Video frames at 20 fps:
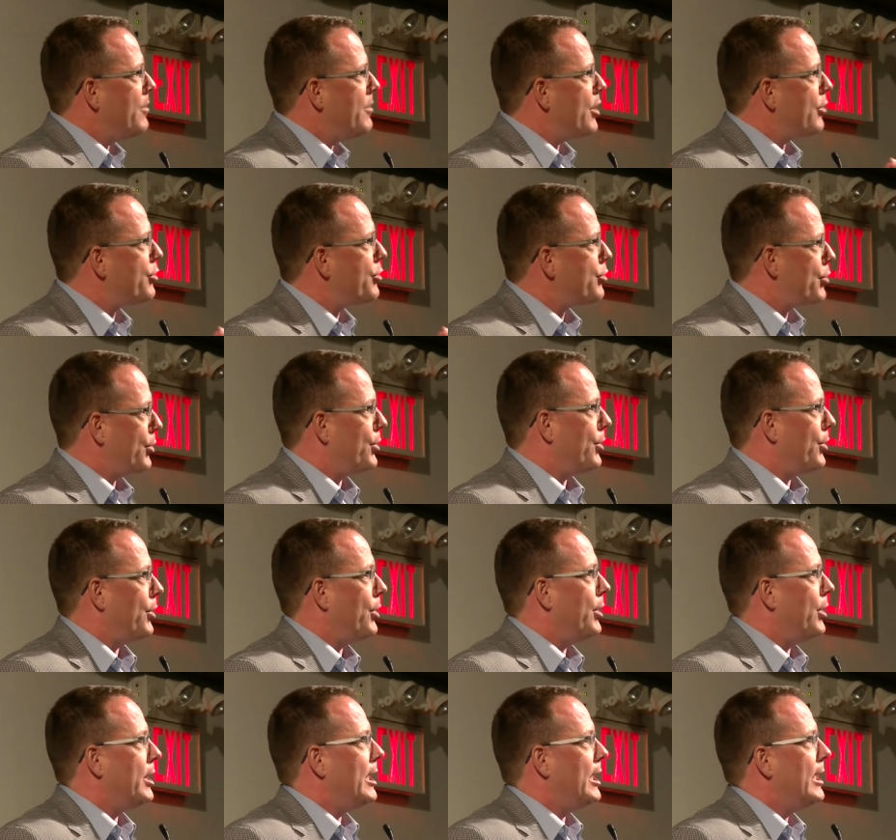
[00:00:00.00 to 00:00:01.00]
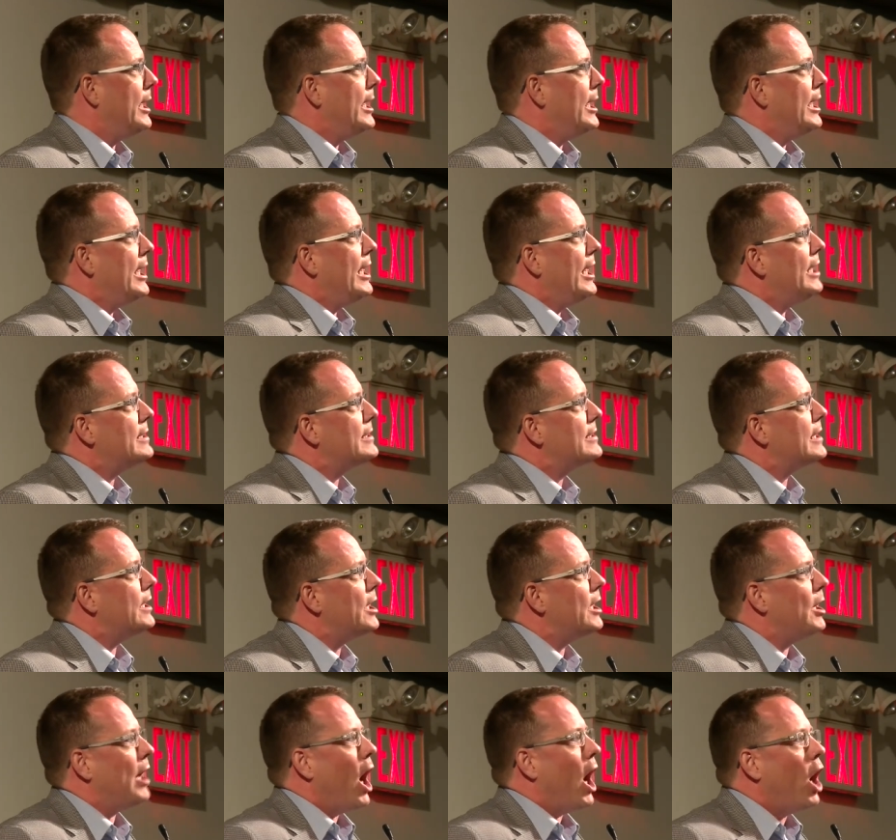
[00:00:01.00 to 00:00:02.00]
And the third is
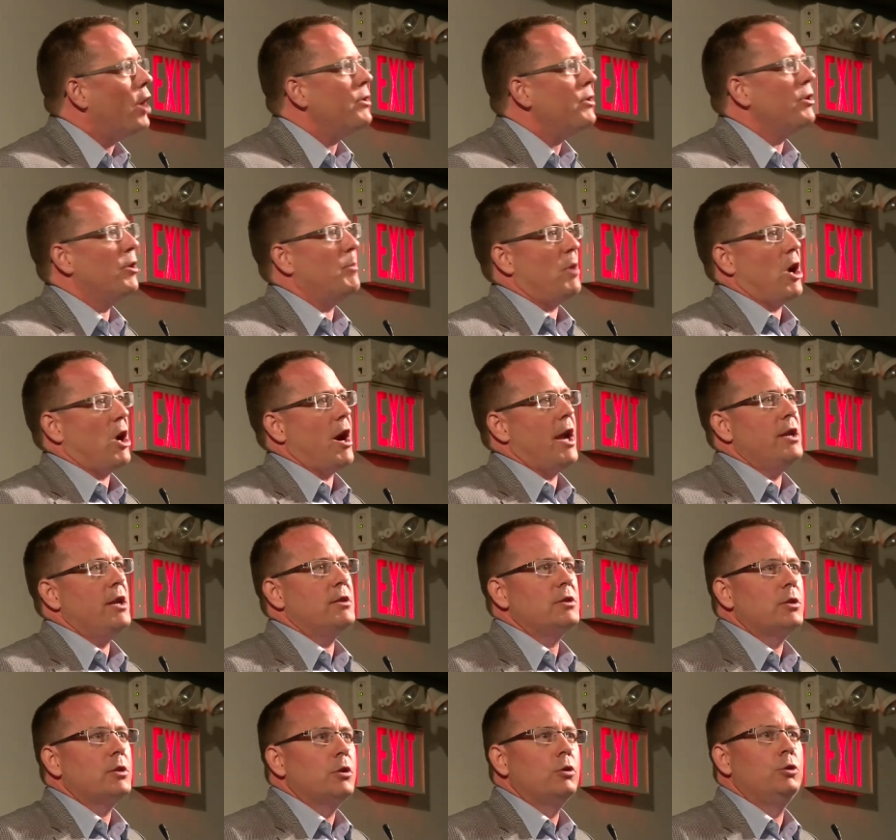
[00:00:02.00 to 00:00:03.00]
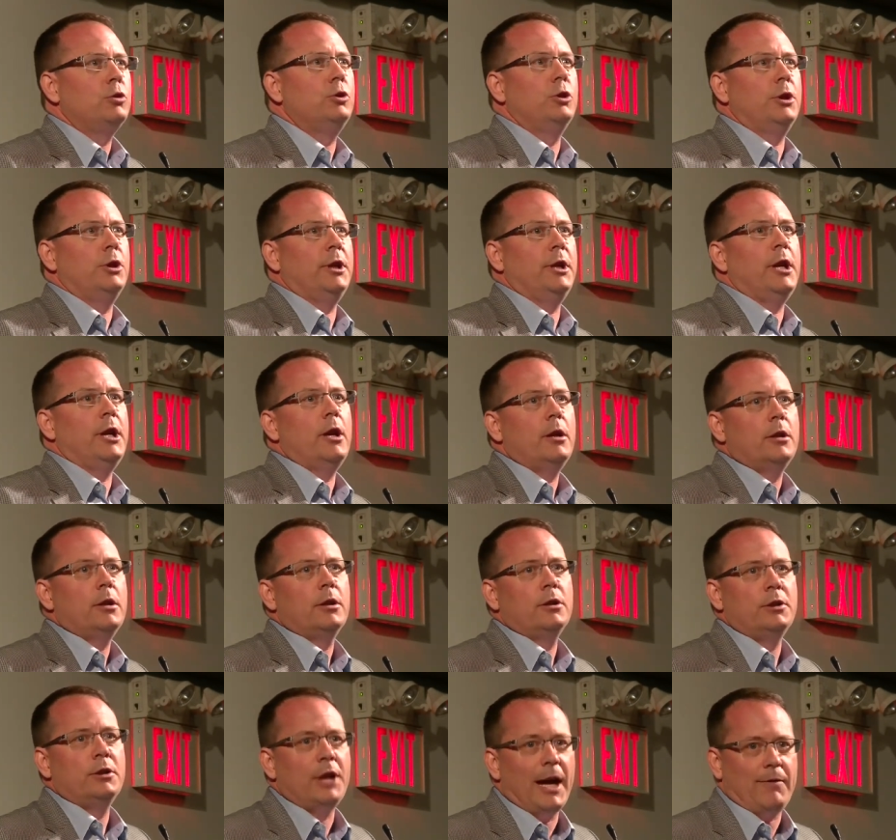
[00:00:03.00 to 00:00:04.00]
that it undermines
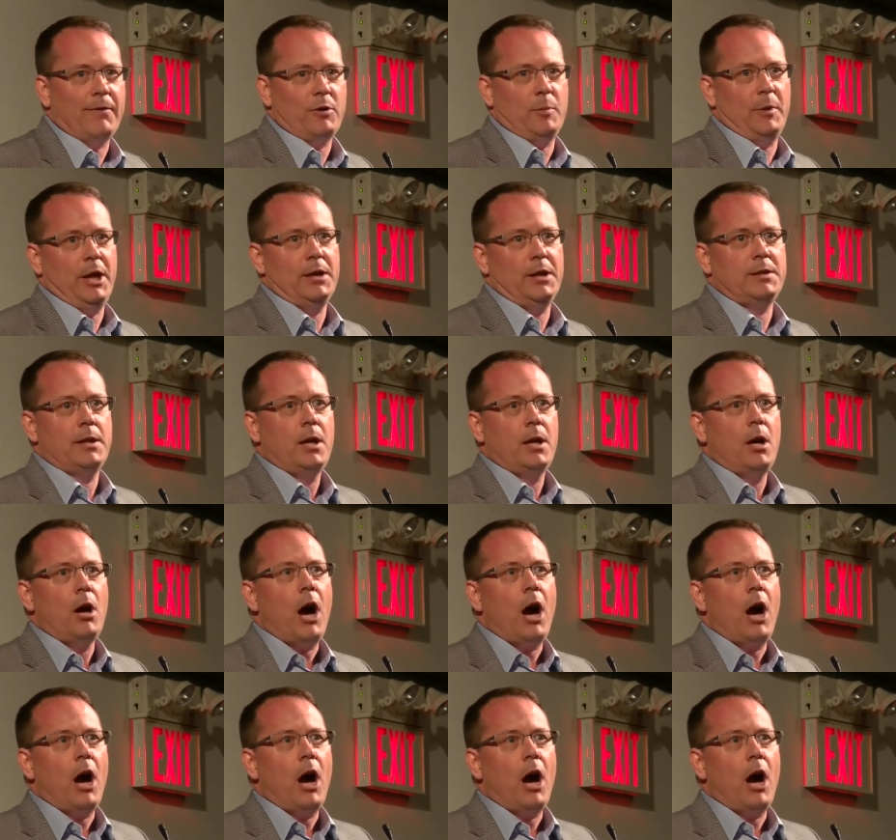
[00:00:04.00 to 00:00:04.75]
good government.